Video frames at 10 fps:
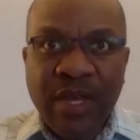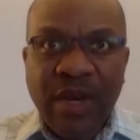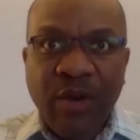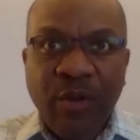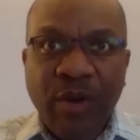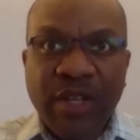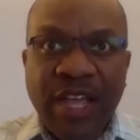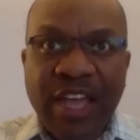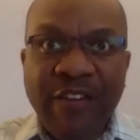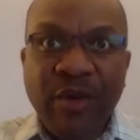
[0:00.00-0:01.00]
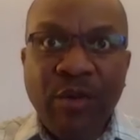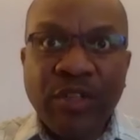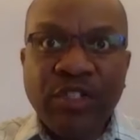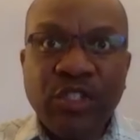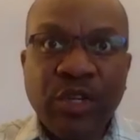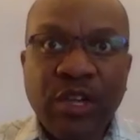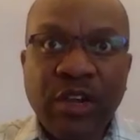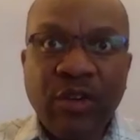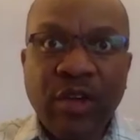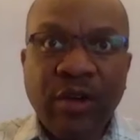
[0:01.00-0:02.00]
What everyone should
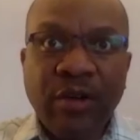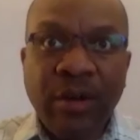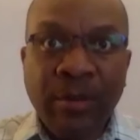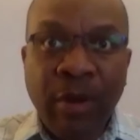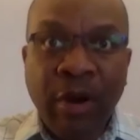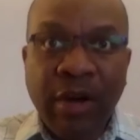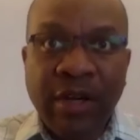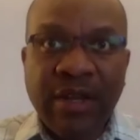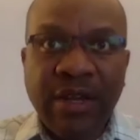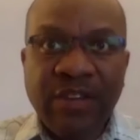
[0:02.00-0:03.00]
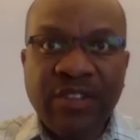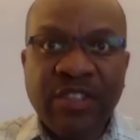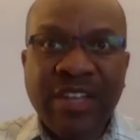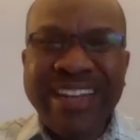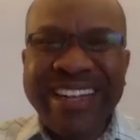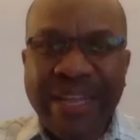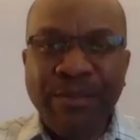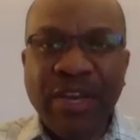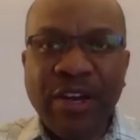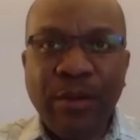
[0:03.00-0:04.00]
agree upon suddenly
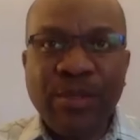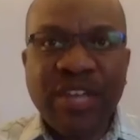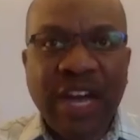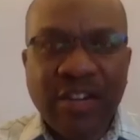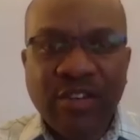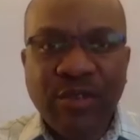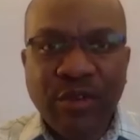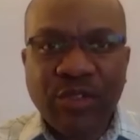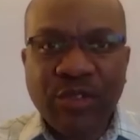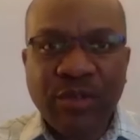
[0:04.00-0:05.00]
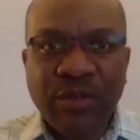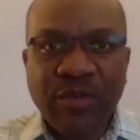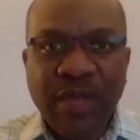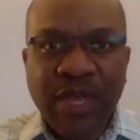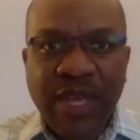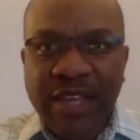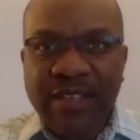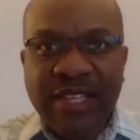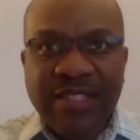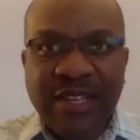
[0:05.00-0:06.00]
becomes controversial. Uh,
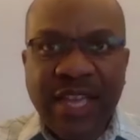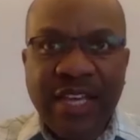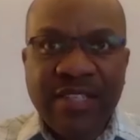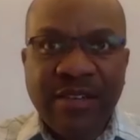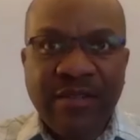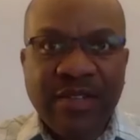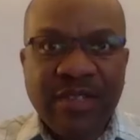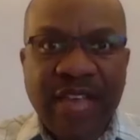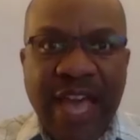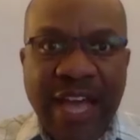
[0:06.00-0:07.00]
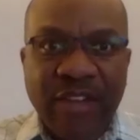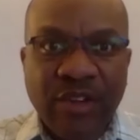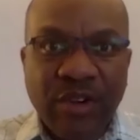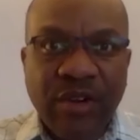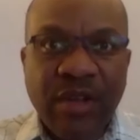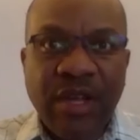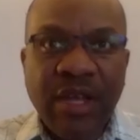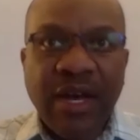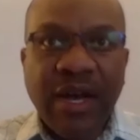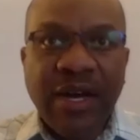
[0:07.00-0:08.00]
there's a case of this actor,
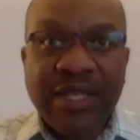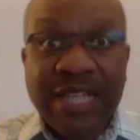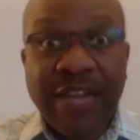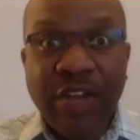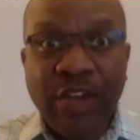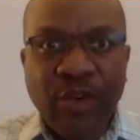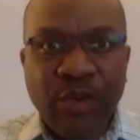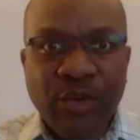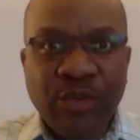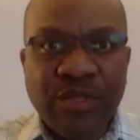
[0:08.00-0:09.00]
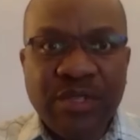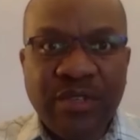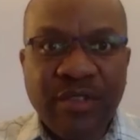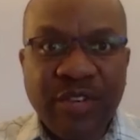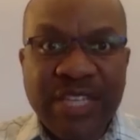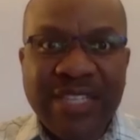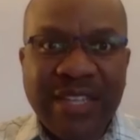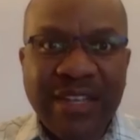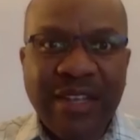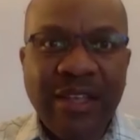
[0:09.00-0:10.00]
uh, Terry Crews, recently.